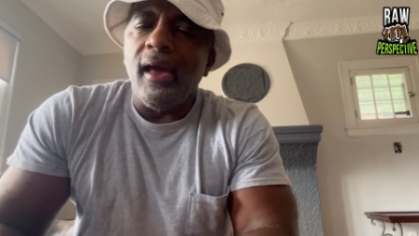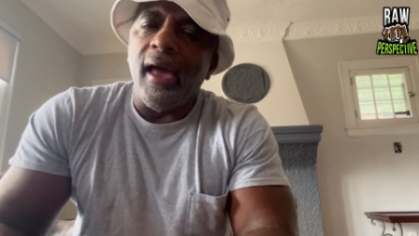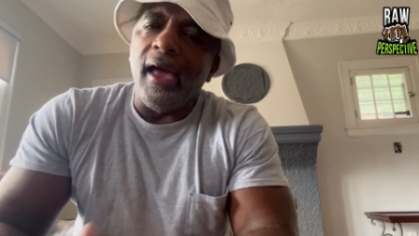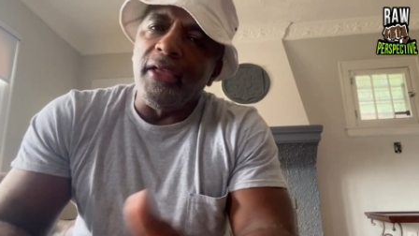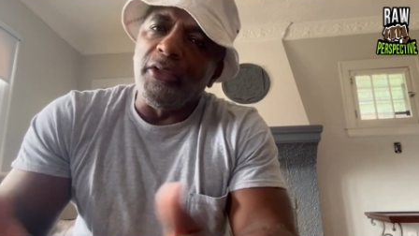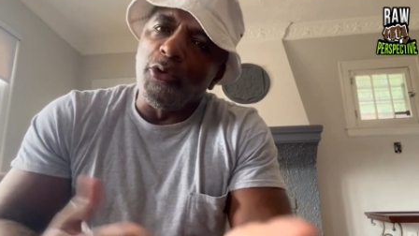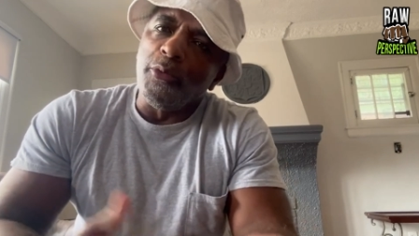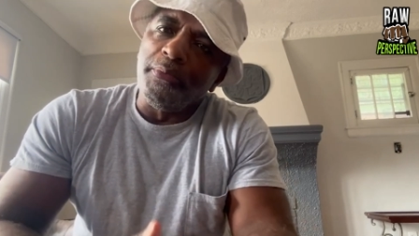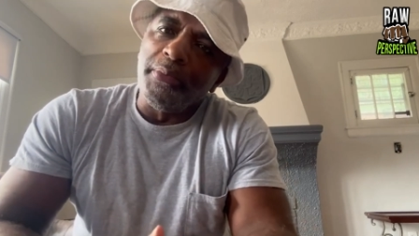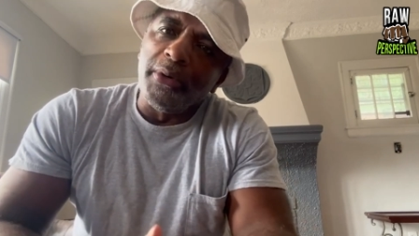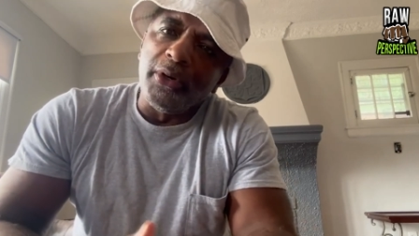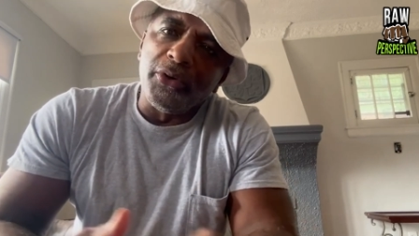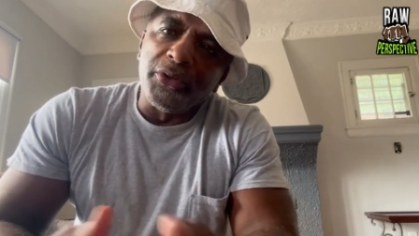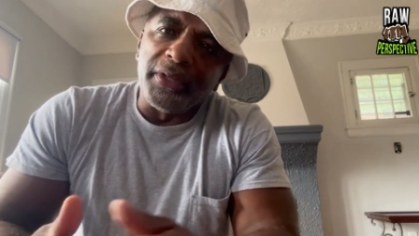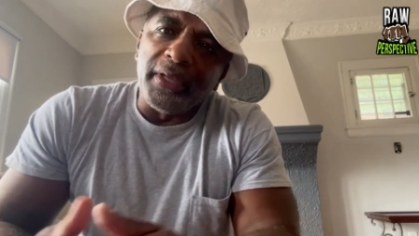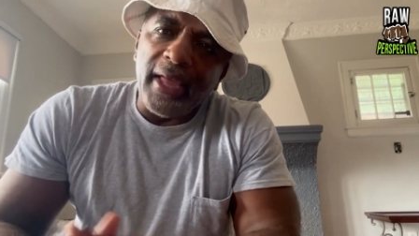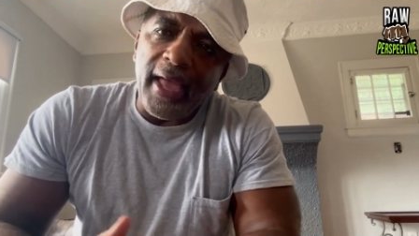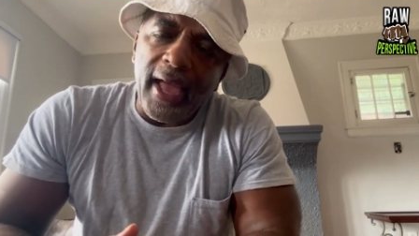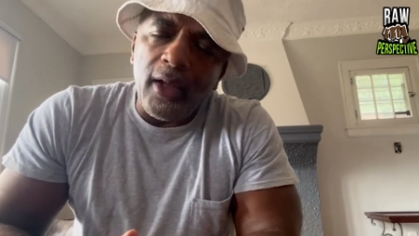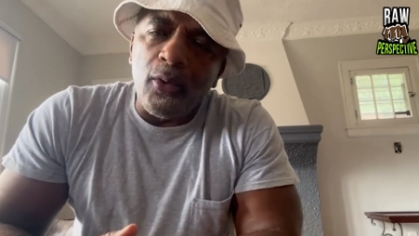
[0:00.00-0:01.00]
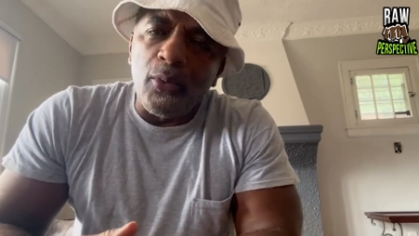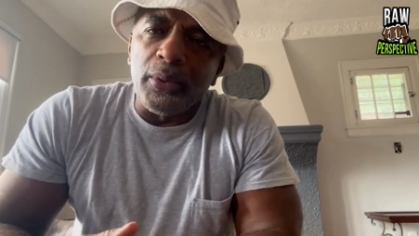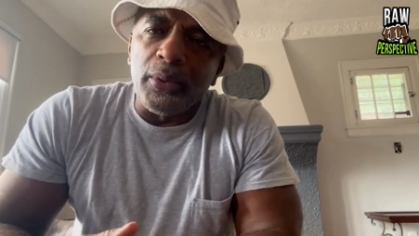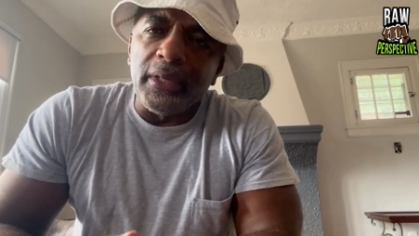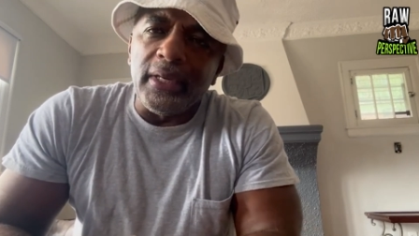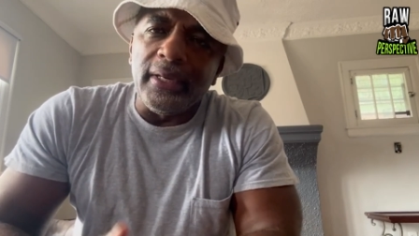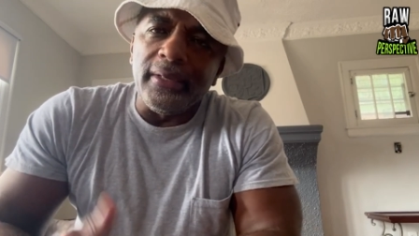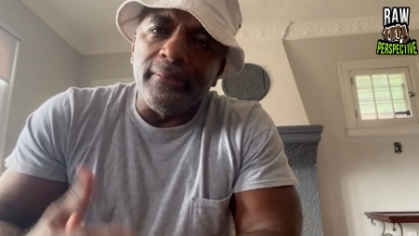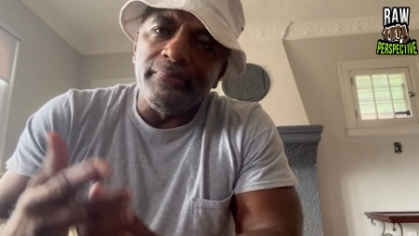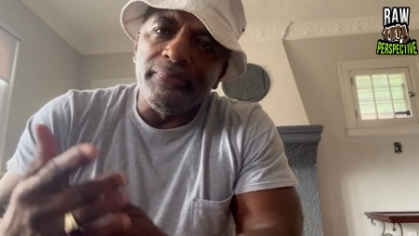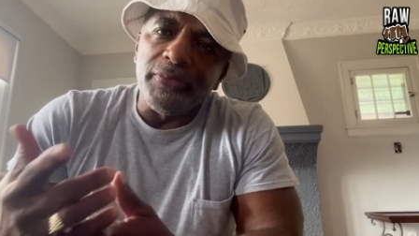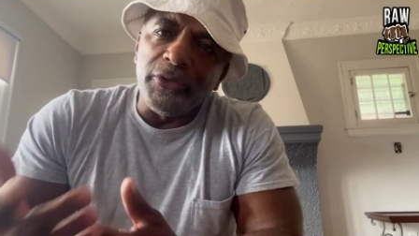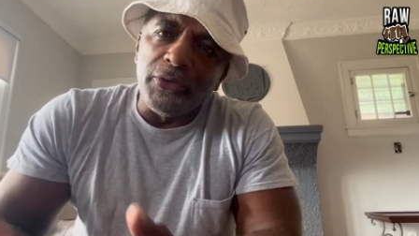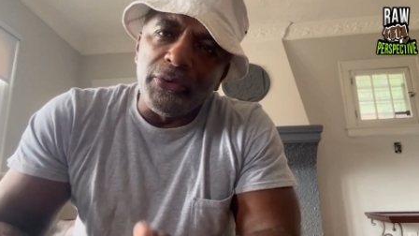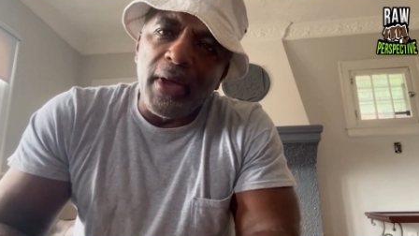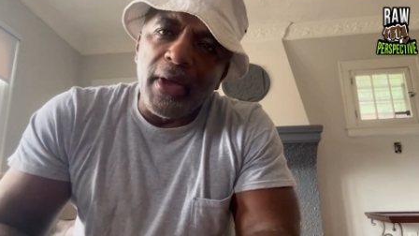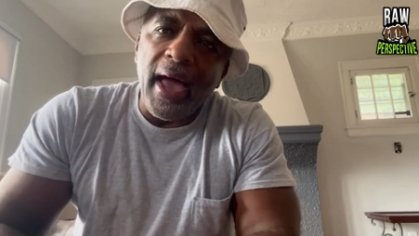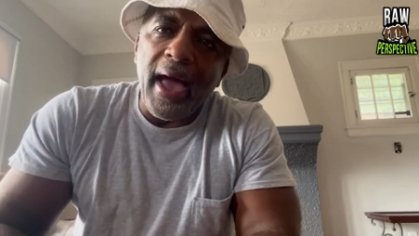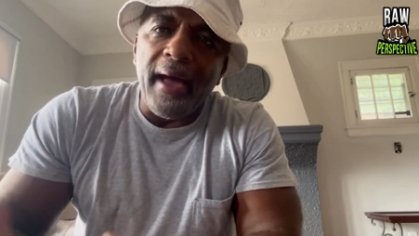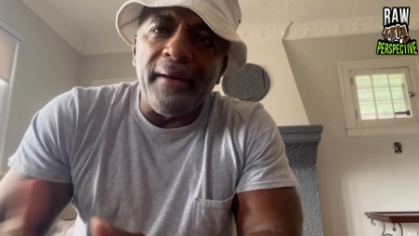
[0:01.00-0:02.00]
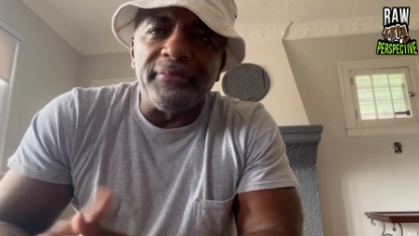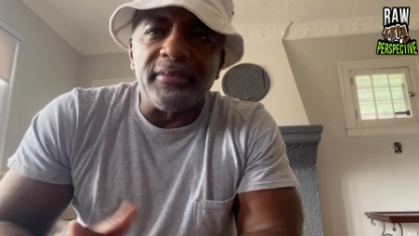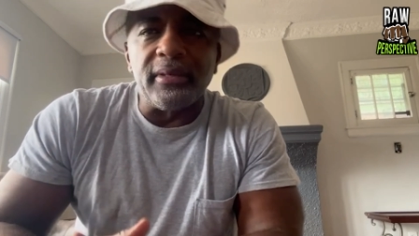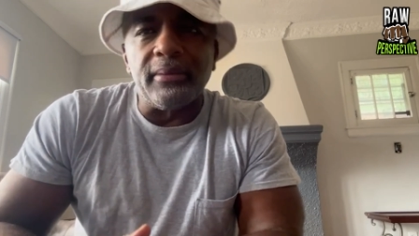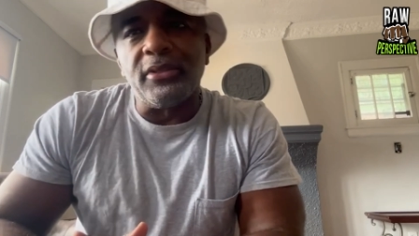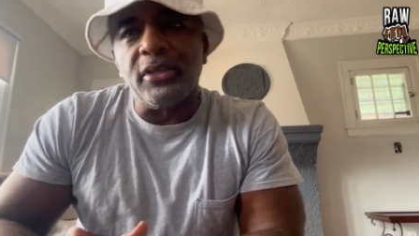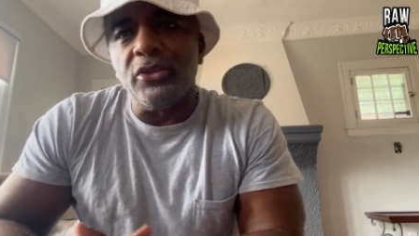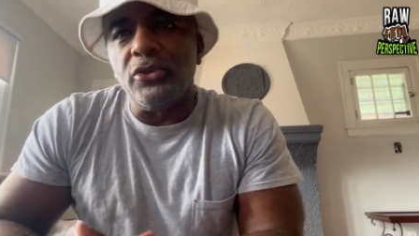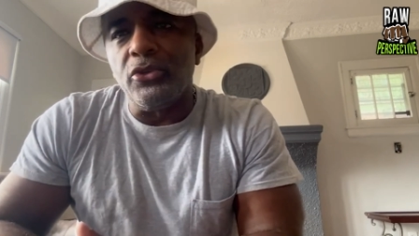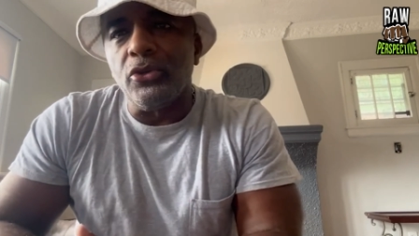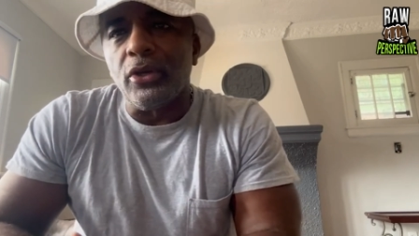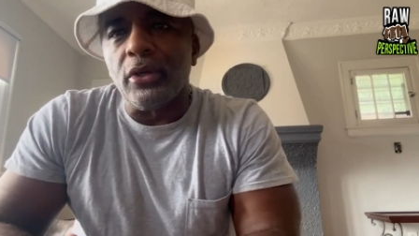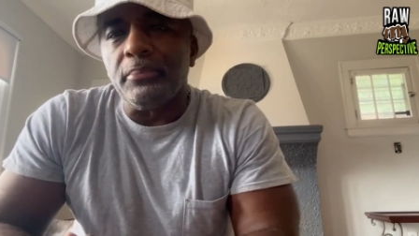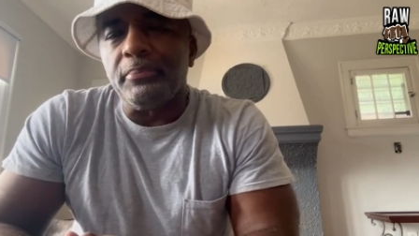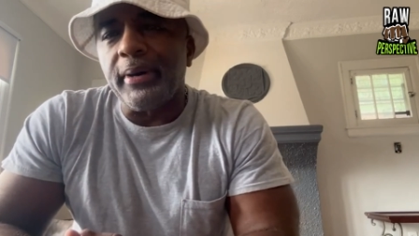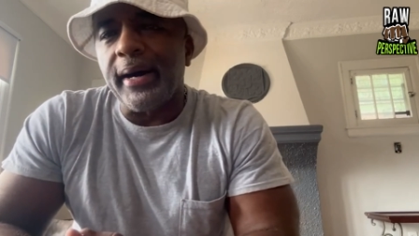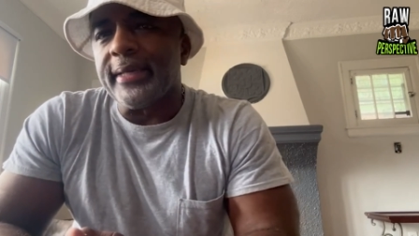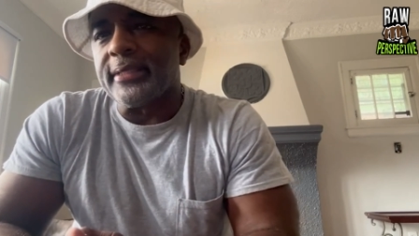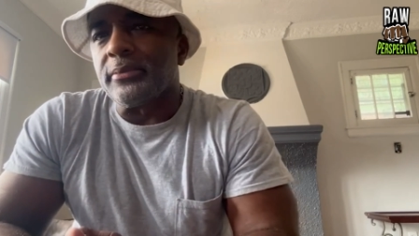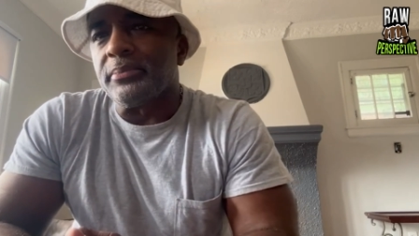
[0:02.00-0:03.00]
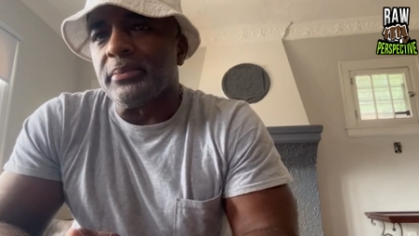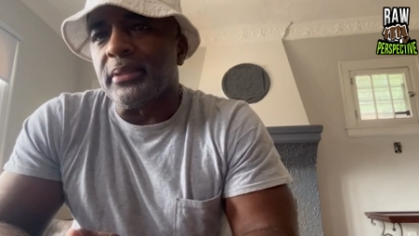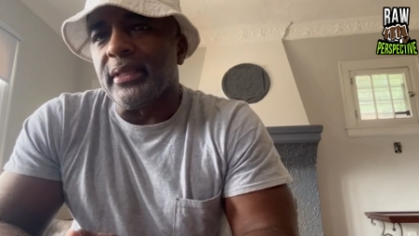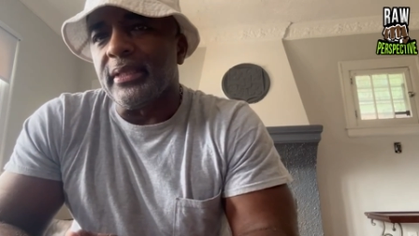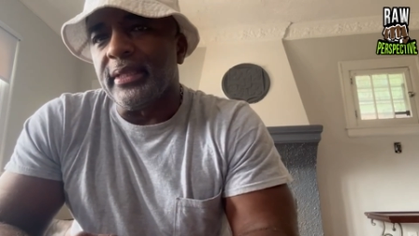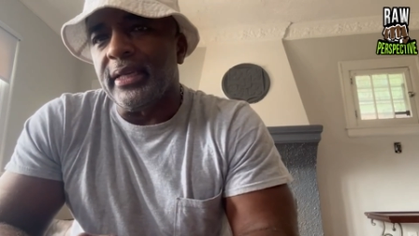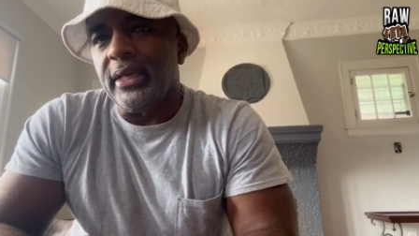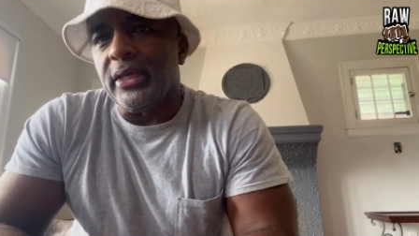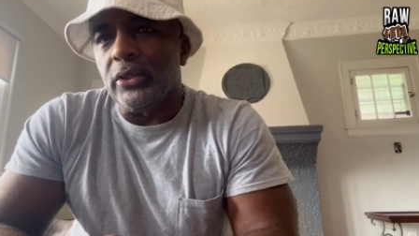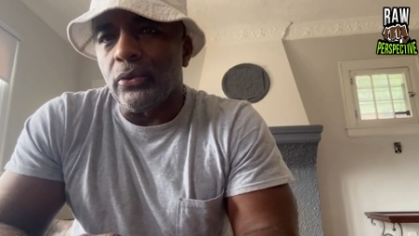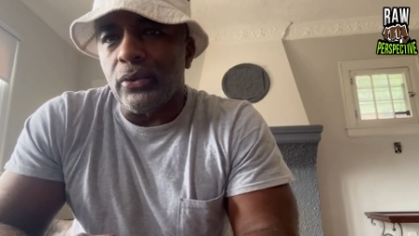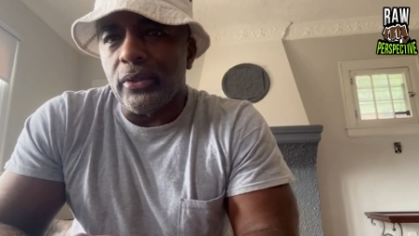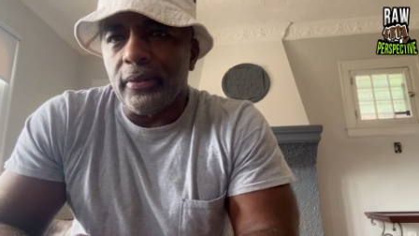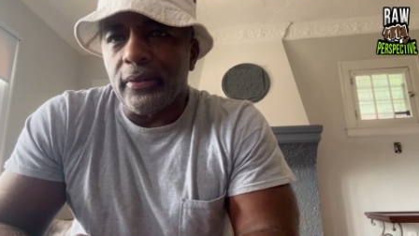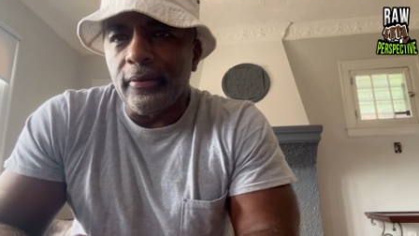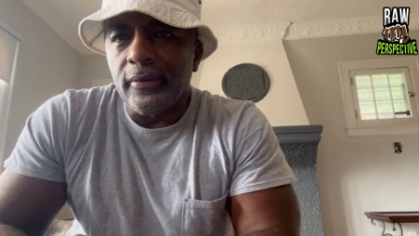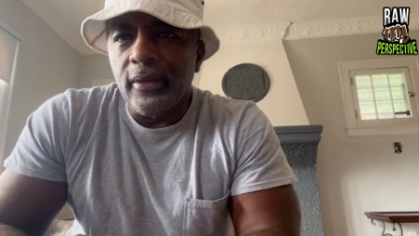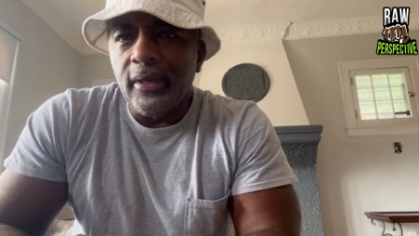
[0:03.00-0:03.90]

and you build an equity, you have something you can possibly lean on.